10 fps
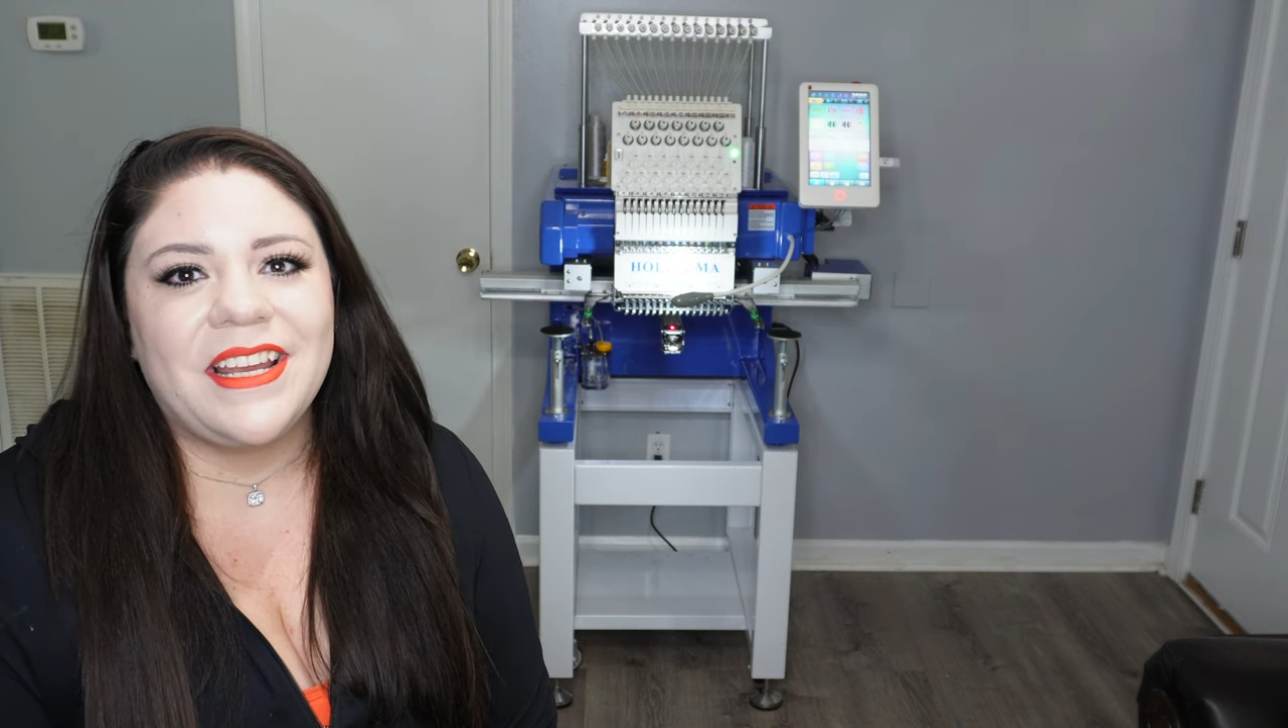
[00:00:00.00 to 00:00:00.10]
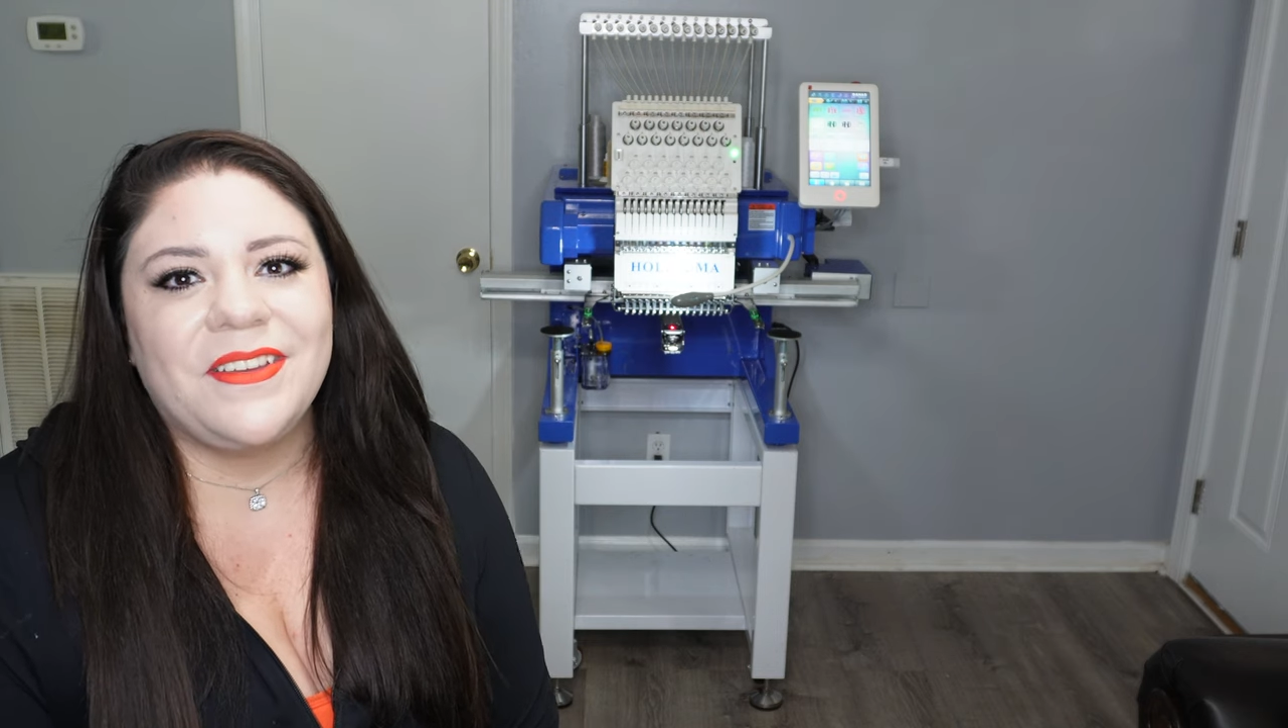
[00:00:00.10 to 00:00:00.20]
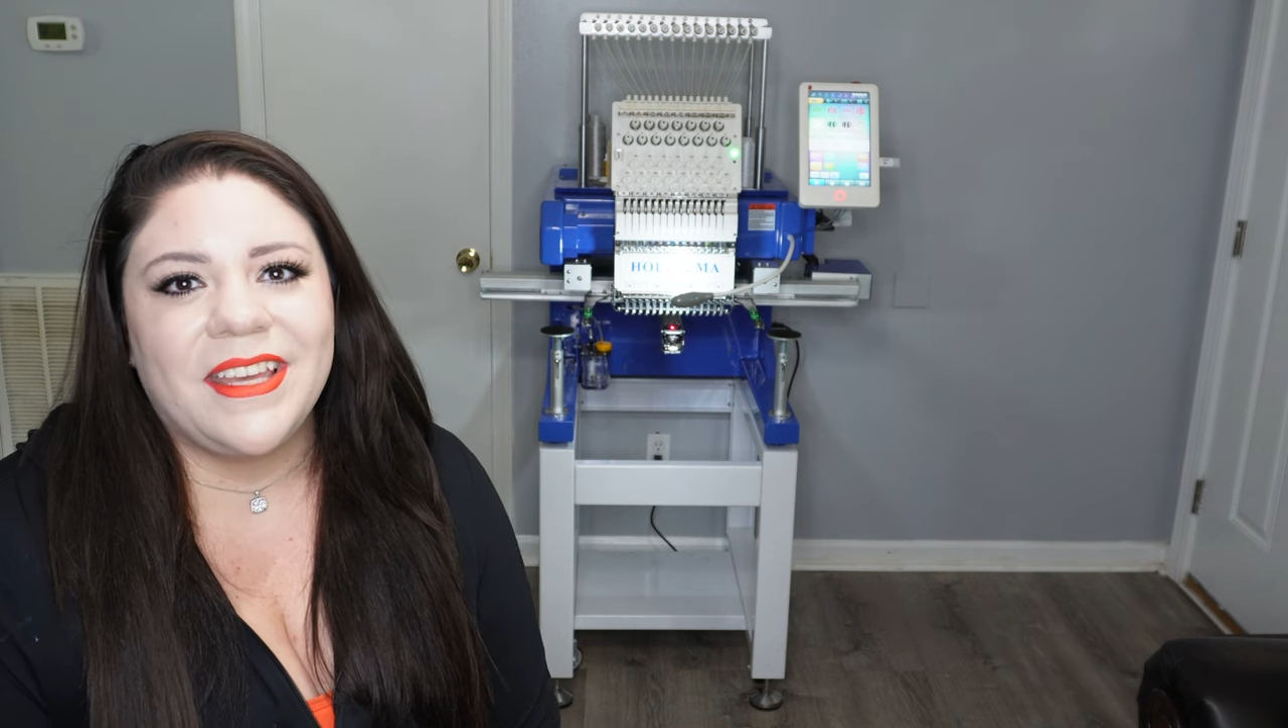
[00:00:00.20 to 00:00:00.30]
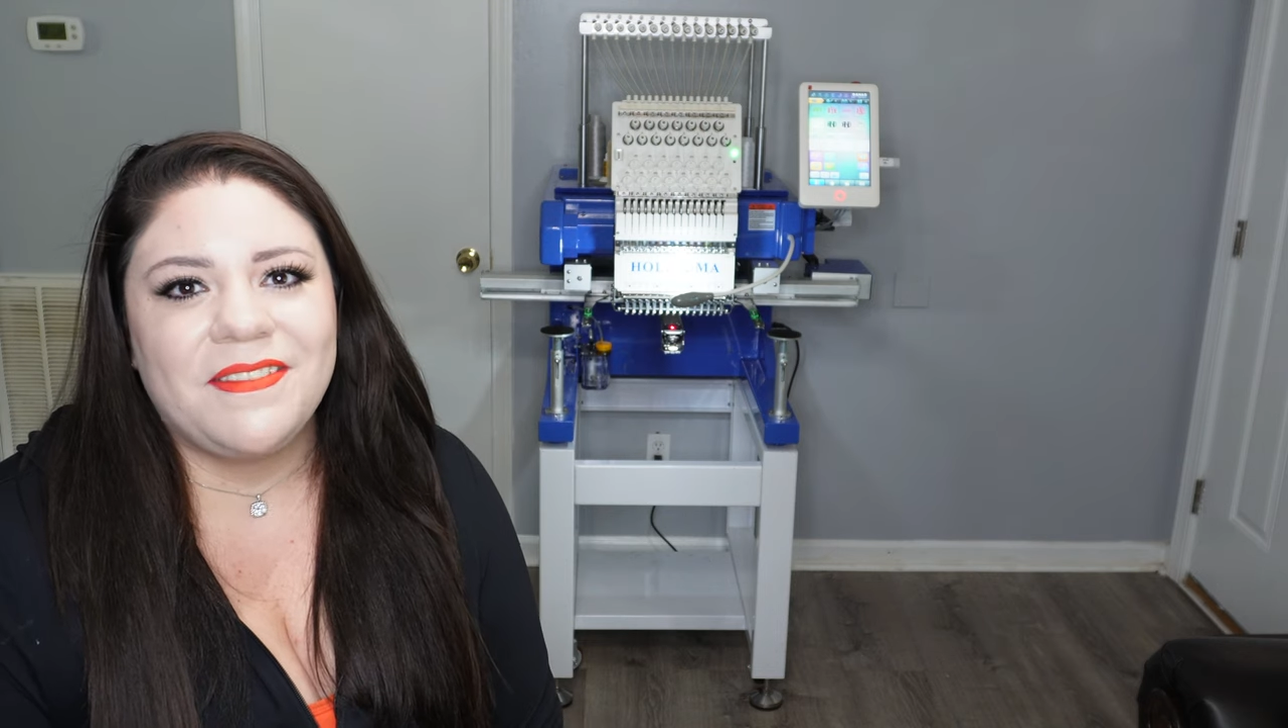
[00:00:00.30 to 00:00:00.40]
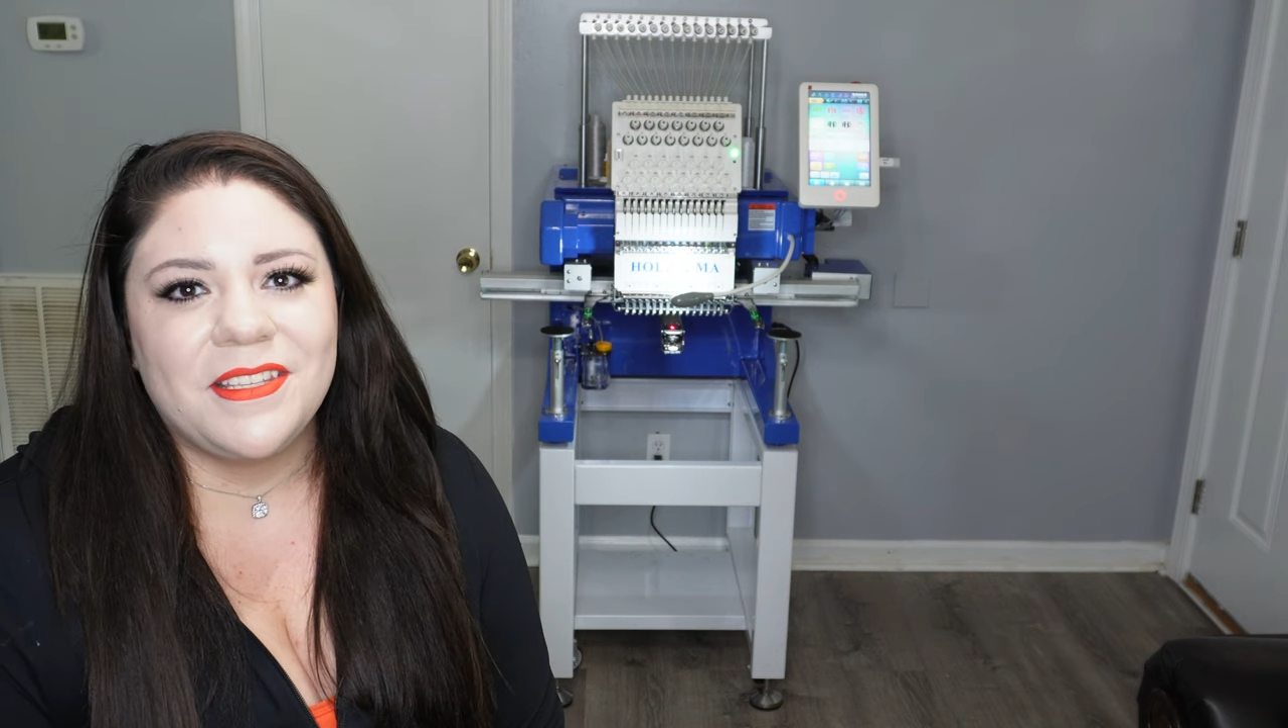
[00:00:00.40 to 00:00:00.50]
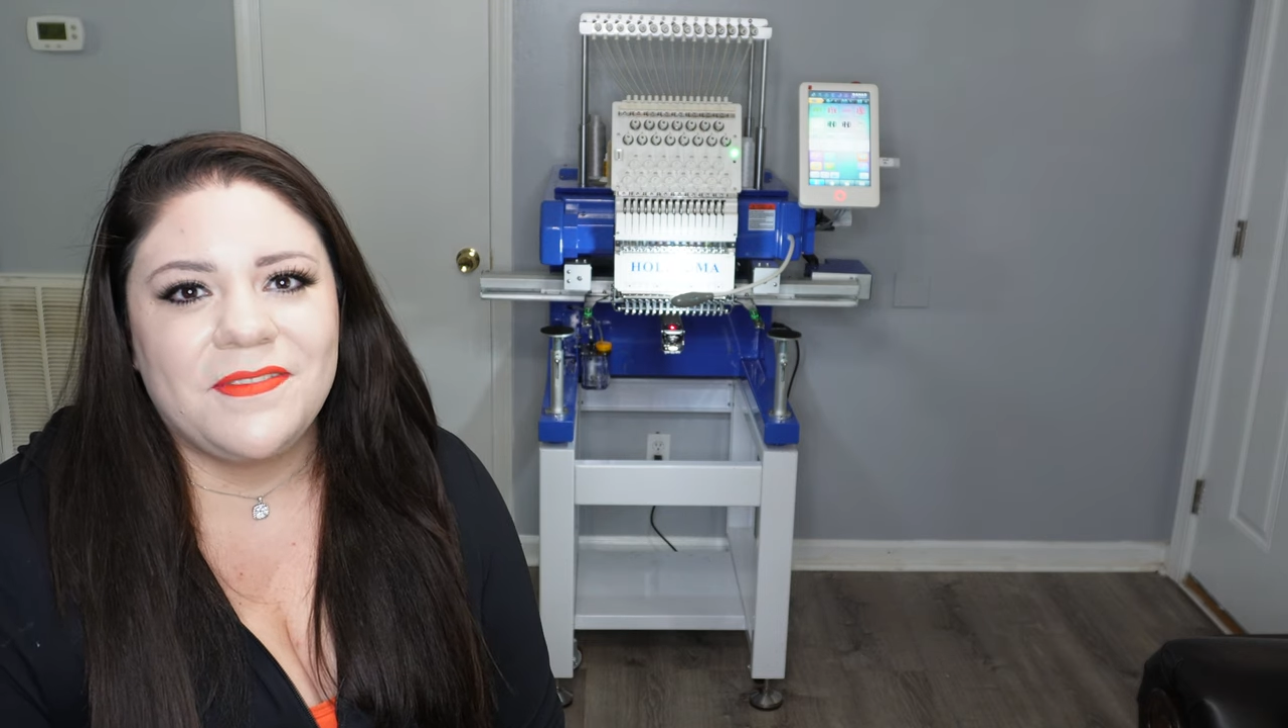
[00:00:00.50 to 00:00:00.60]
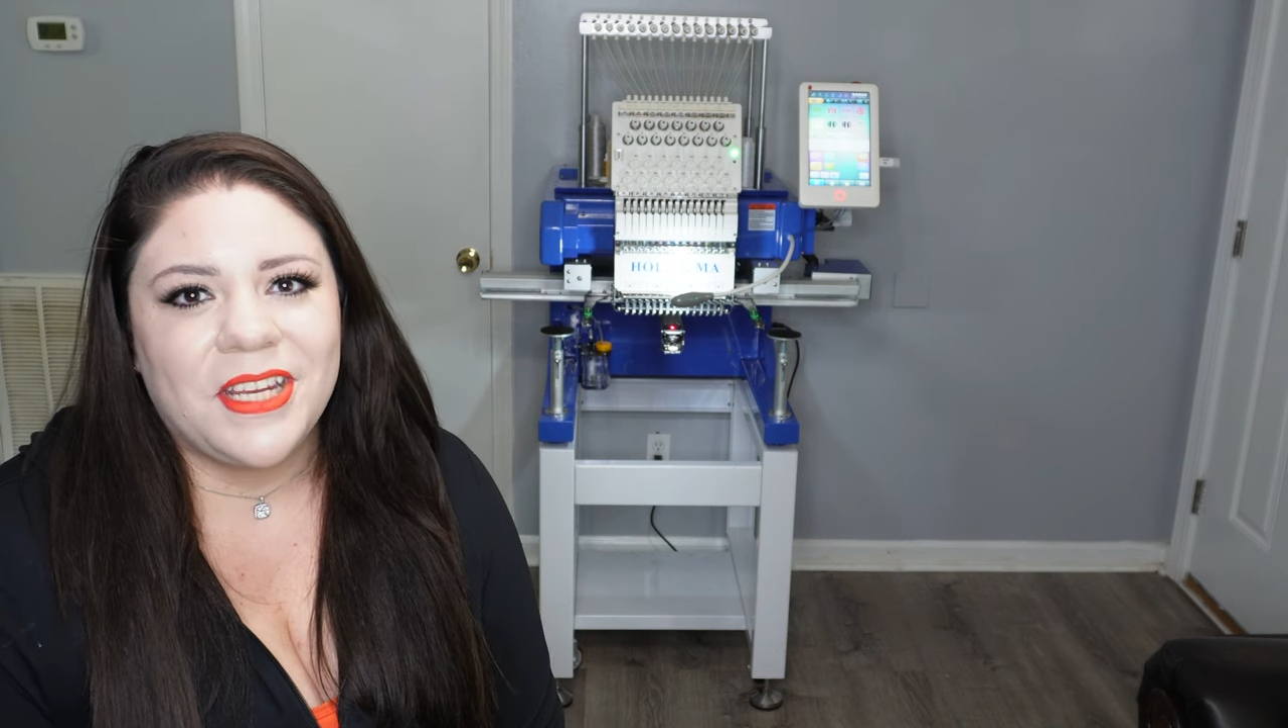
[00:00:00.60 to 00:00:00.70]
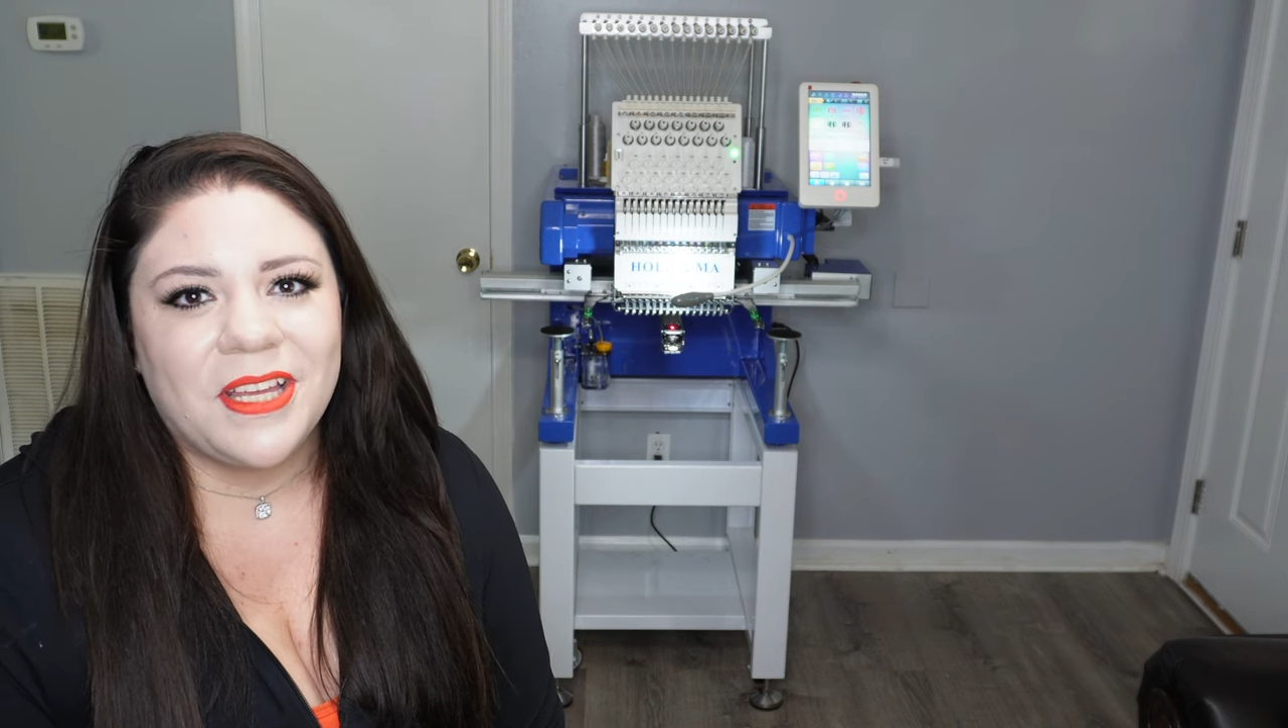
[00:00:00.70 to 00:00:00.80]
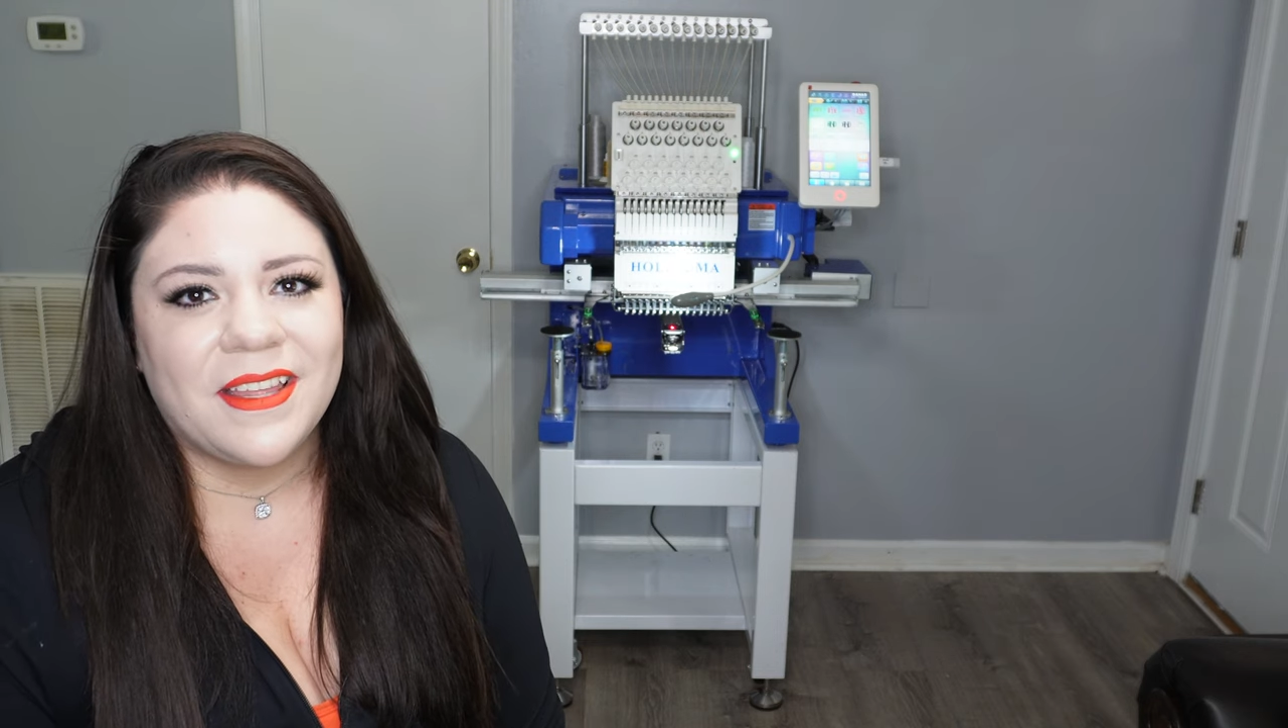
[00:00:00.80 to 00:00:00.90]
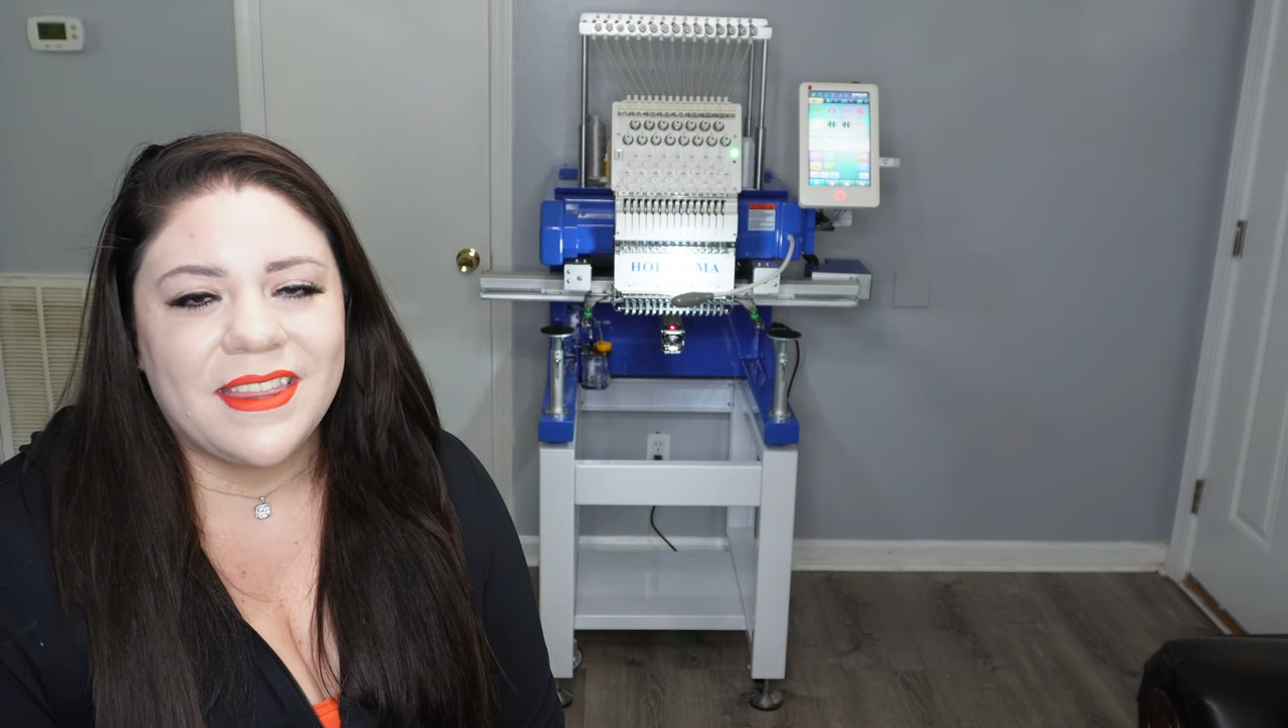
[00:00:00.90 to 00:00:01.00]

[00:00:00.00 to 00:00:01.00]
and you give this video